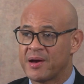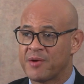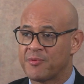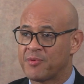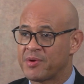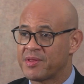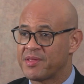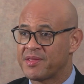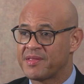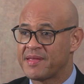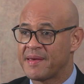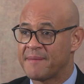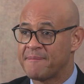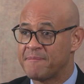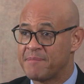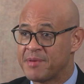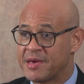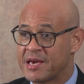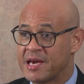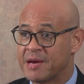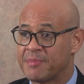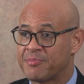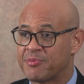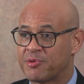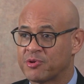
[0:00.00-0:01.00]
whether they're
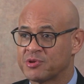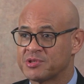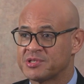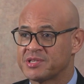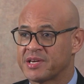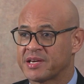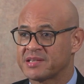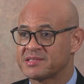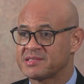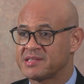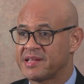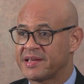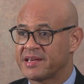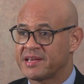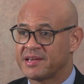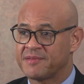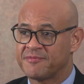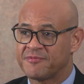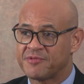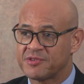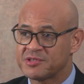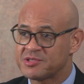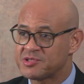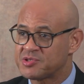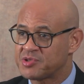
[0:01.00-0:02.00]
bigger projects like
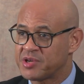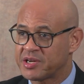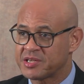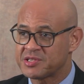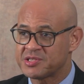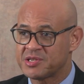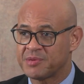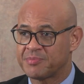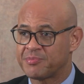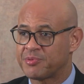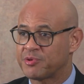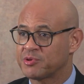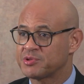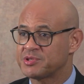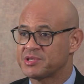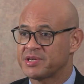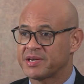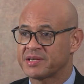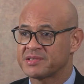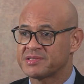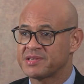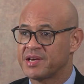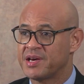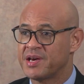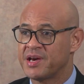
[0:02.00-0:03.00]
infrastructure
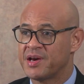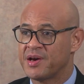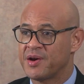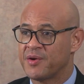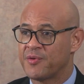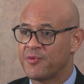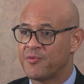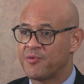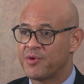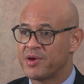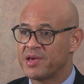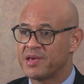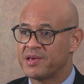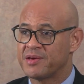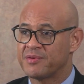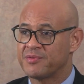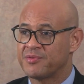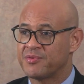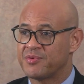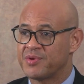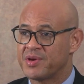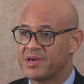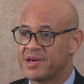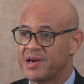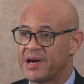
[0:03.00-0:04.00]
projects.
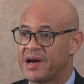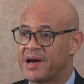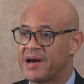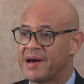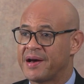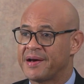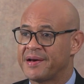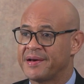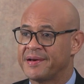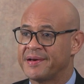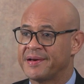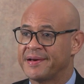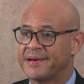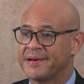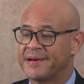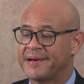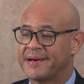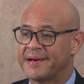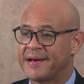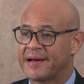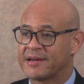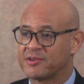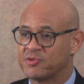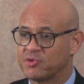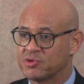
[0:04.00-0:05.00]
We are
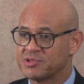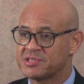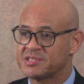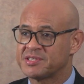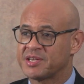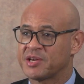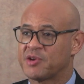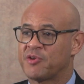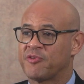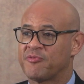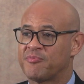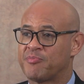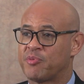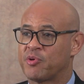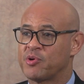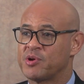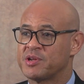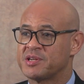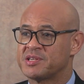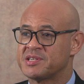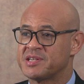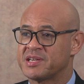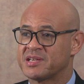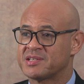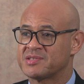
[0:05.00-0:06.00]
agnostic of
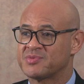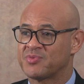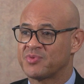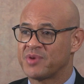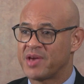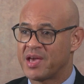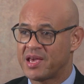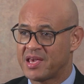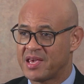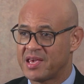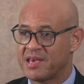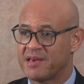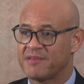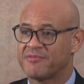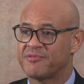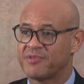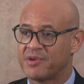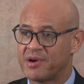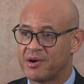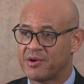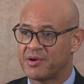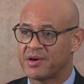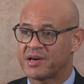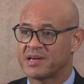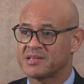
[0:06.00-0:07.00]
politics. We're here
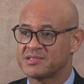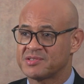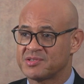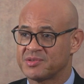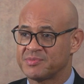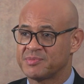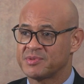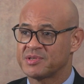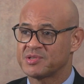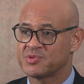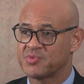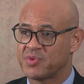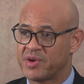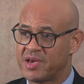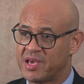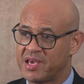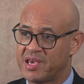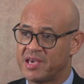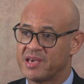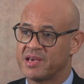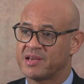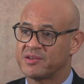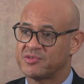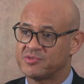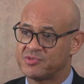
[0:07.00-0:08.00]
for our customers. We're
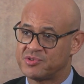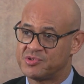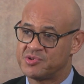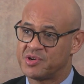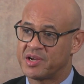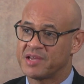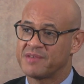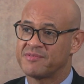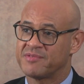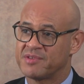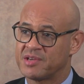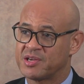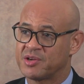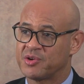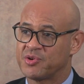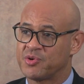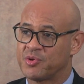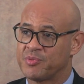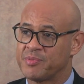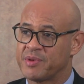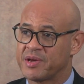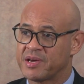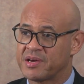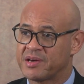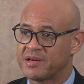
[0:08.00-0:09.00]
here to drive
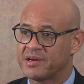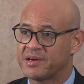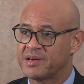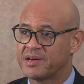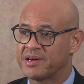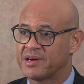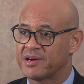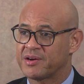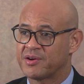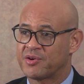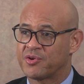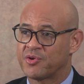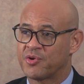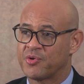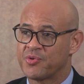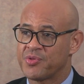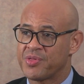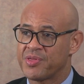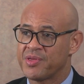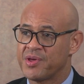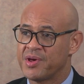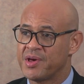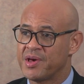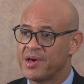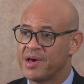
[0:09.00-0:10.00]
economic
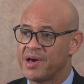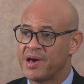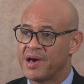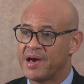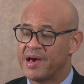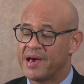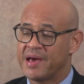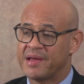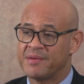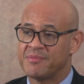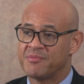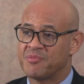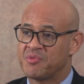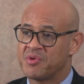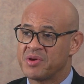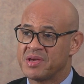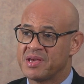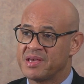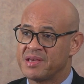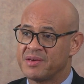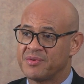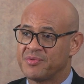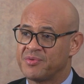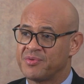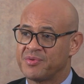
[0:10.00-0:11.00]
growth. And
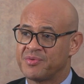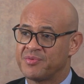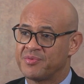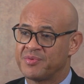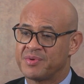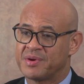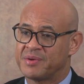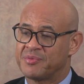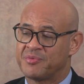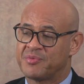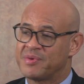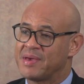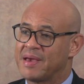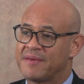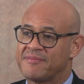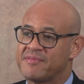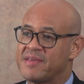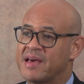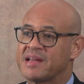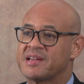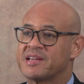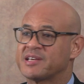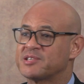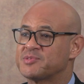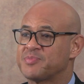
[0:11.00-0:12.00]
we have
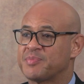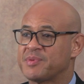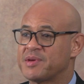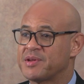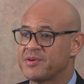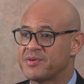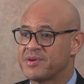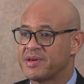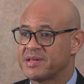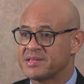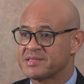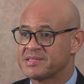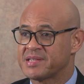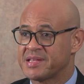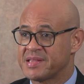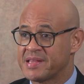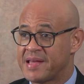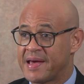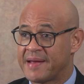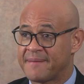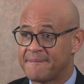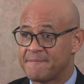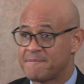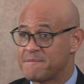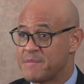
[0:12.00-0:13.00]
that experience, and
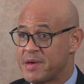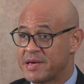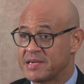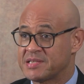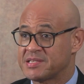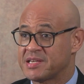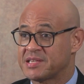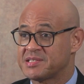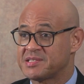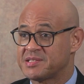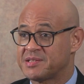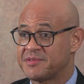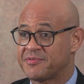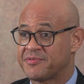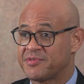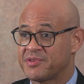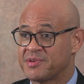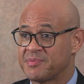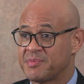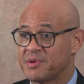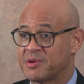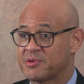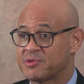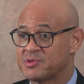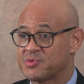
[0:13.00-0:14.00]
that makes us
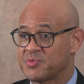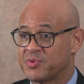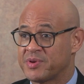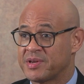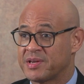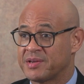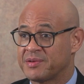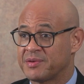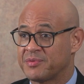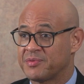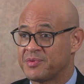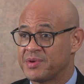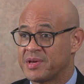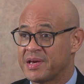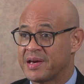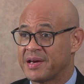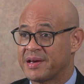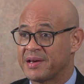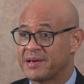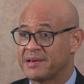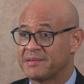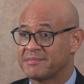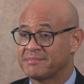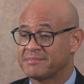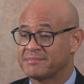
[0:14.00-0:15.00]
different because
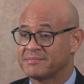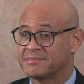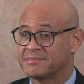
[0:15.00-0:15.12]
we're